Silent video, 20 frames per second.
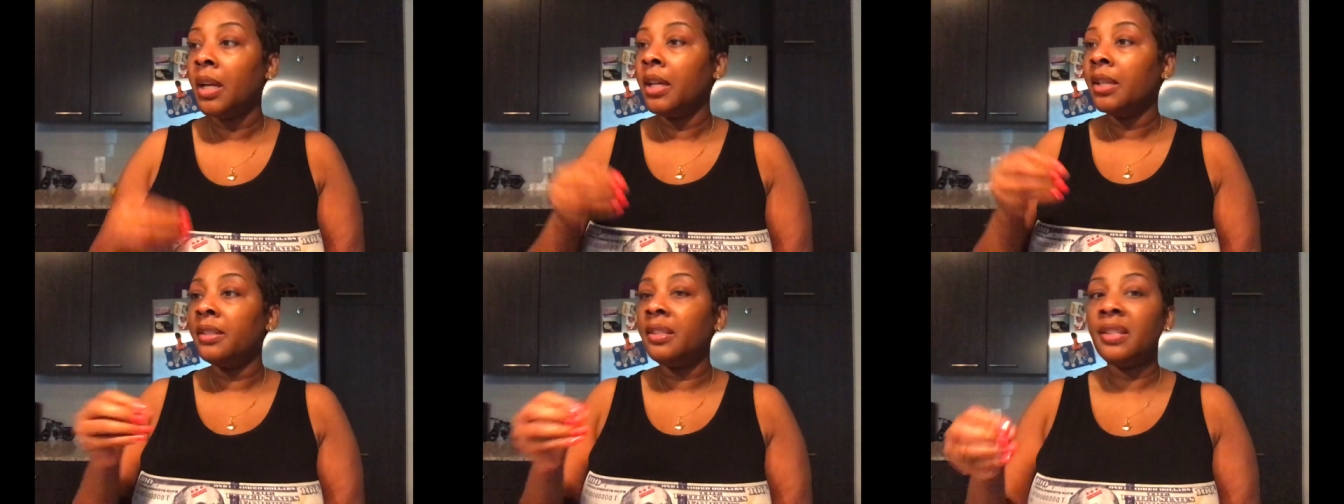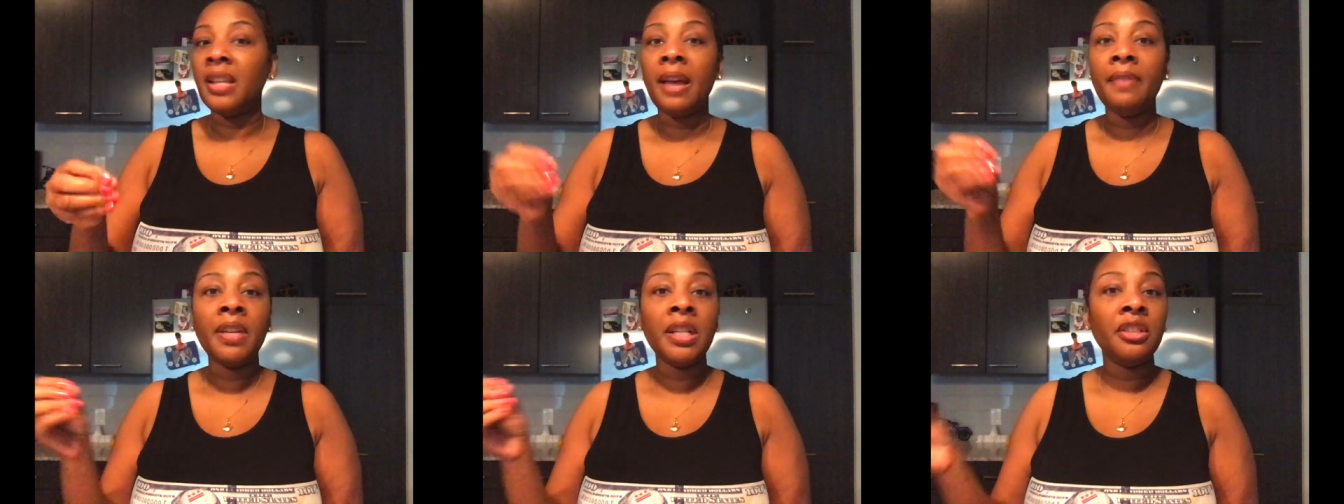
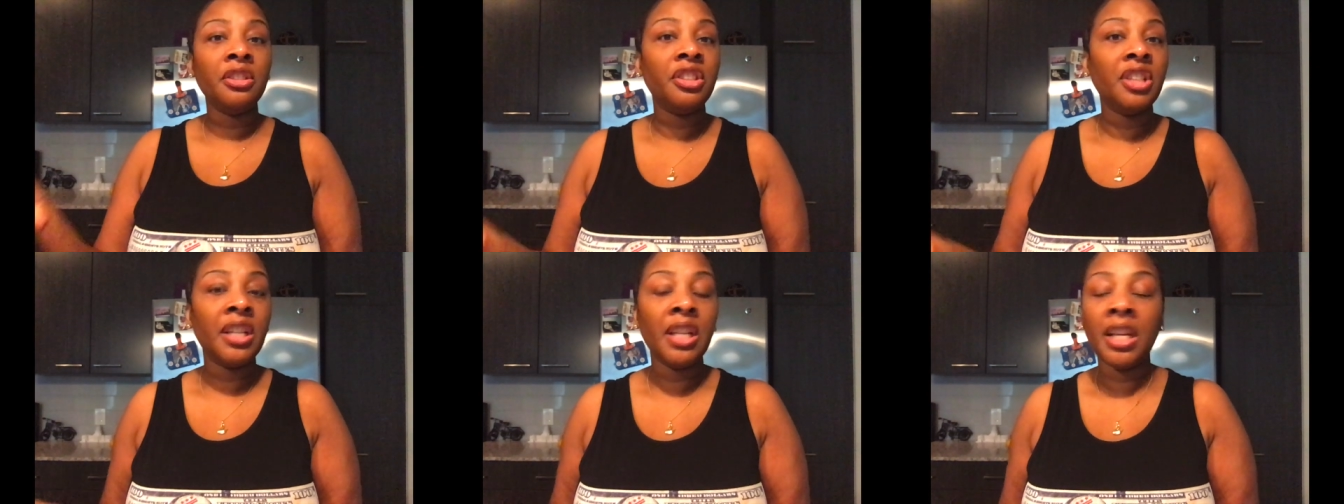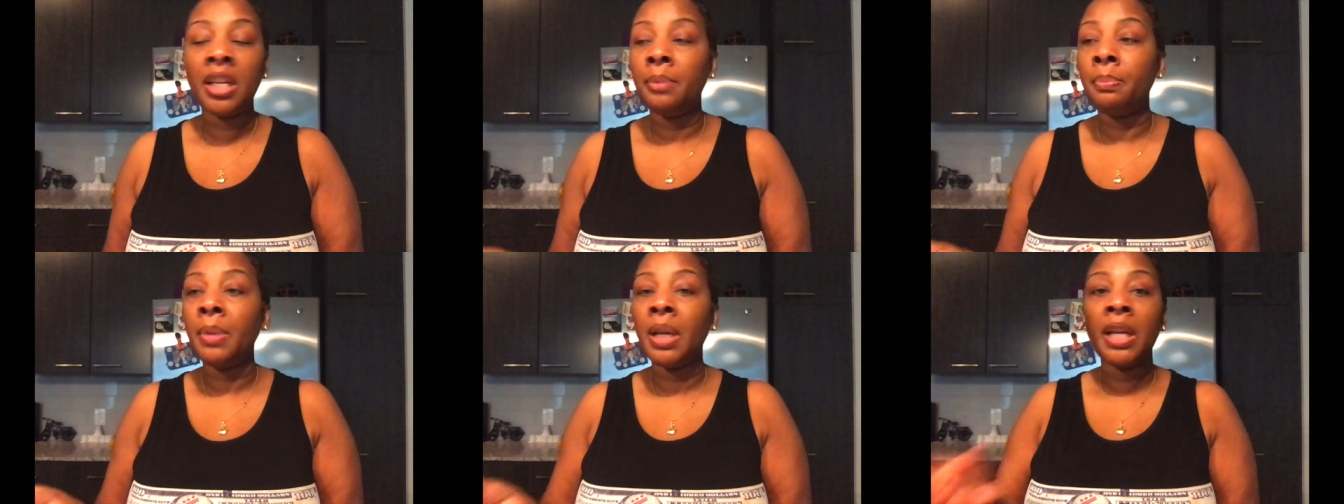seven,
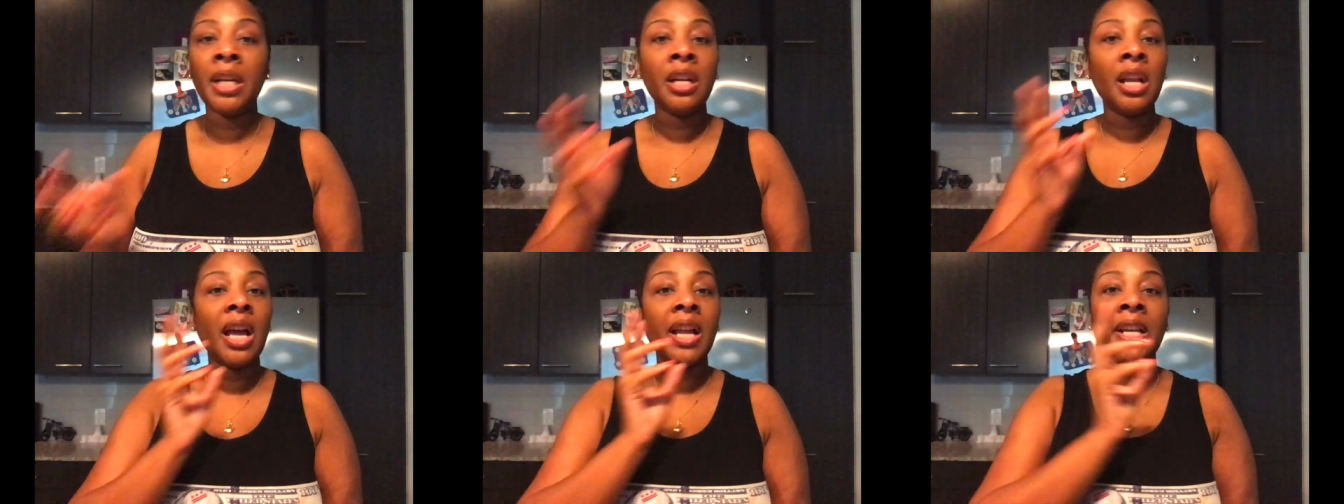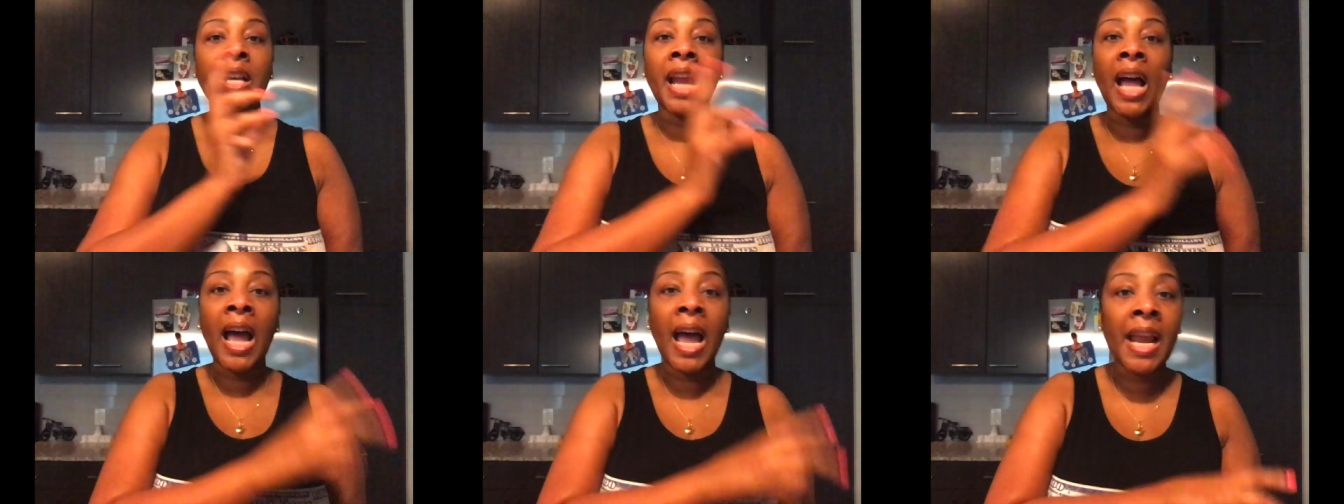ten men,
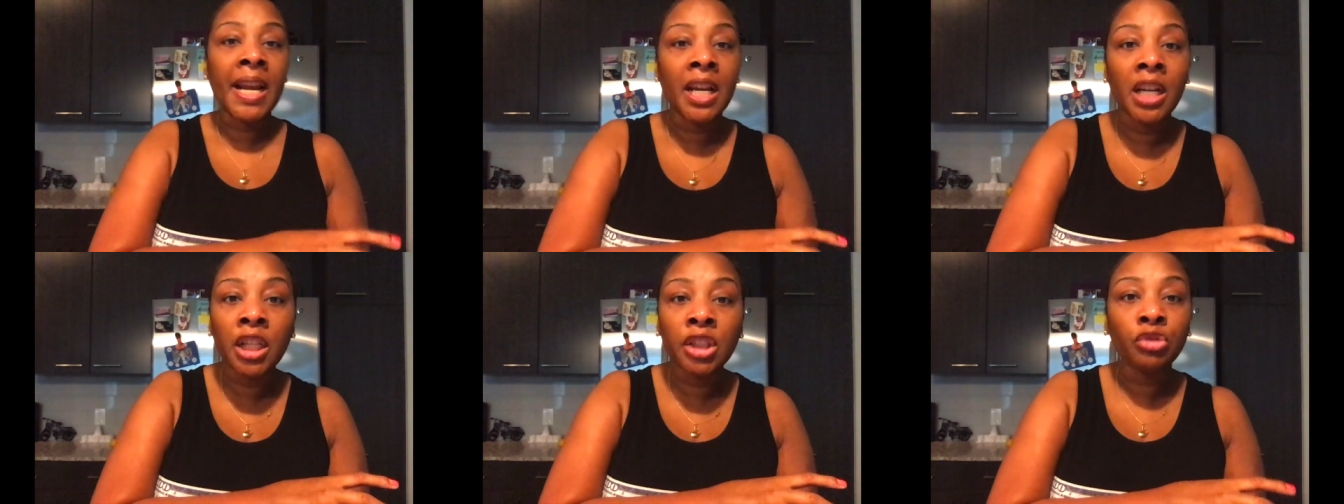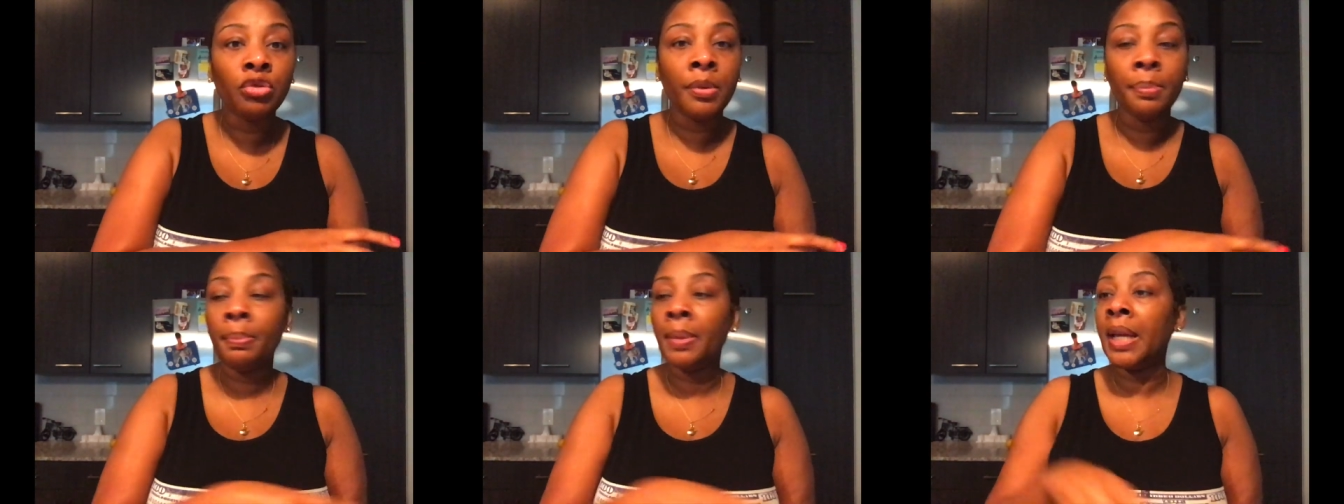nine
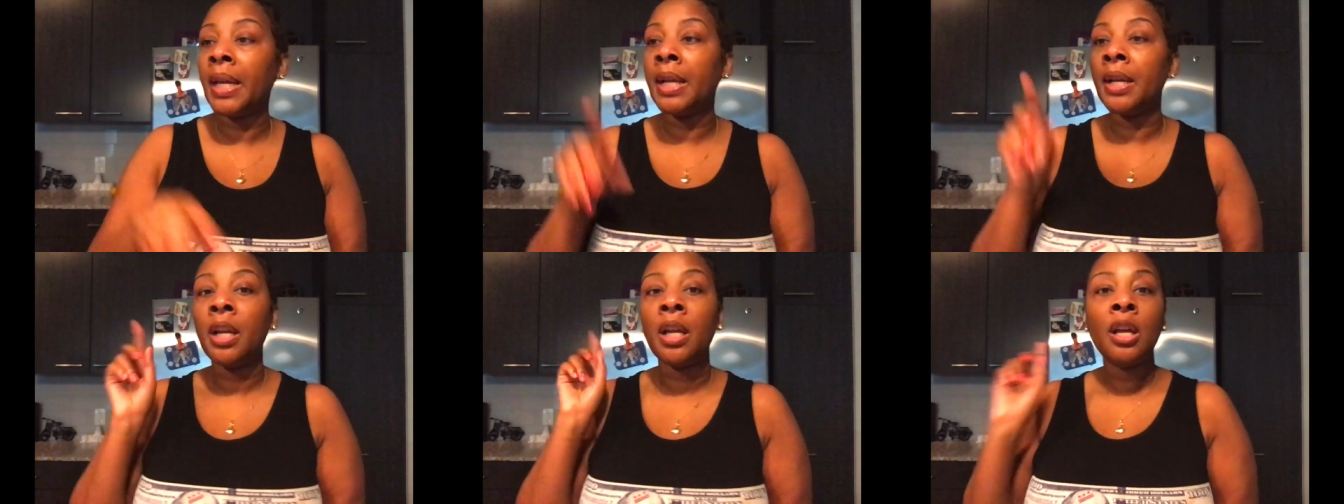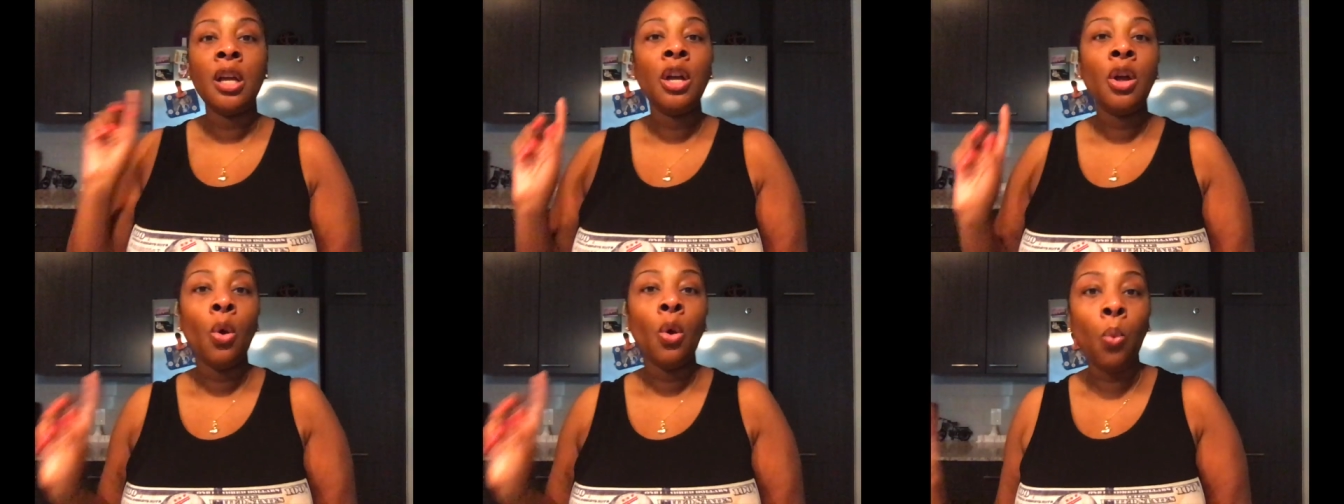hundred men,
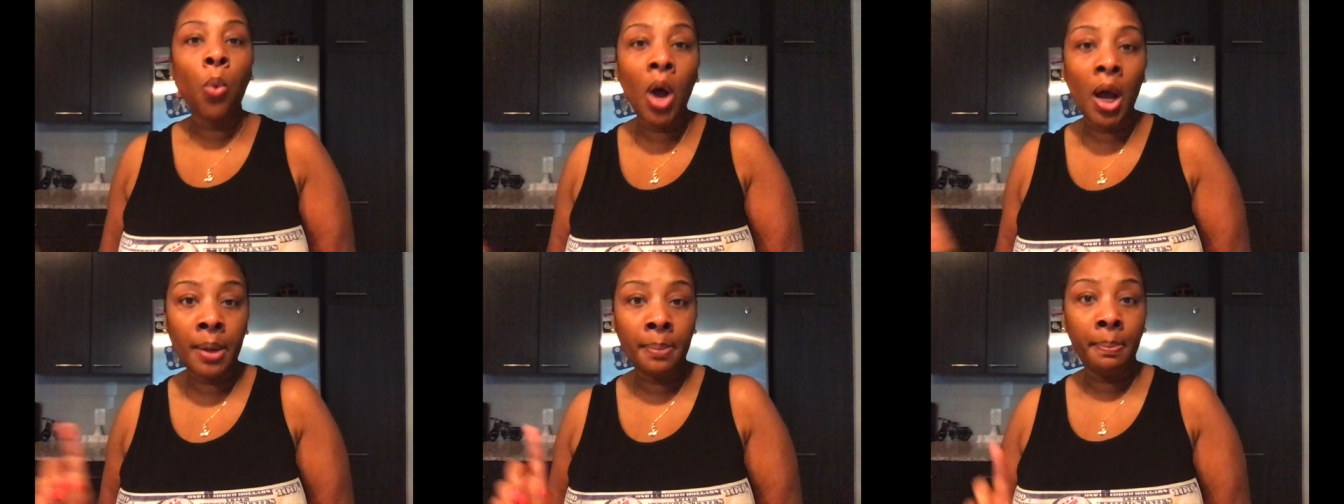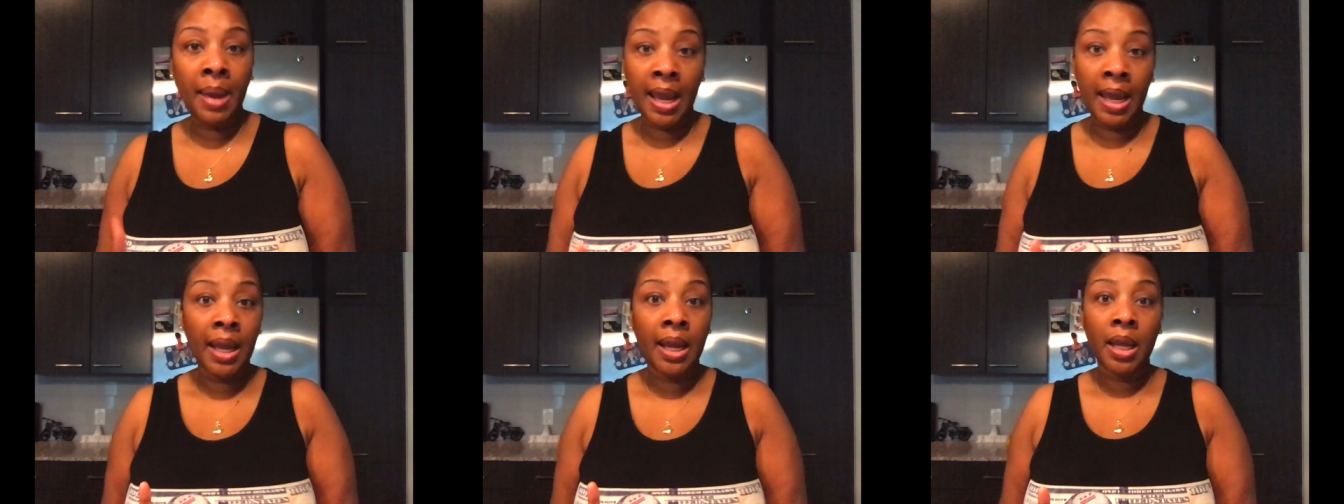one
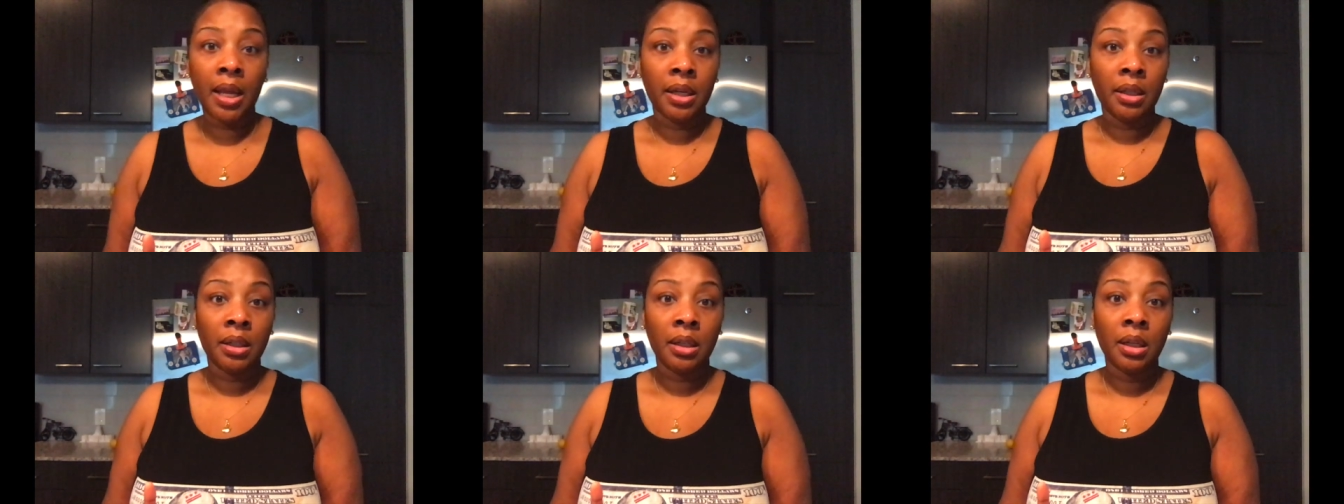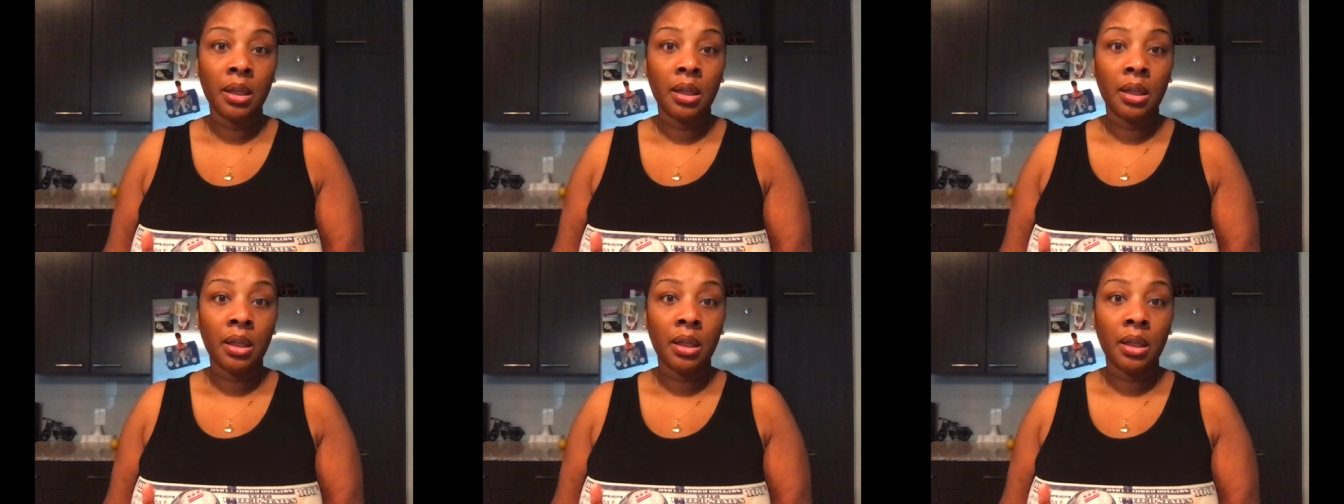man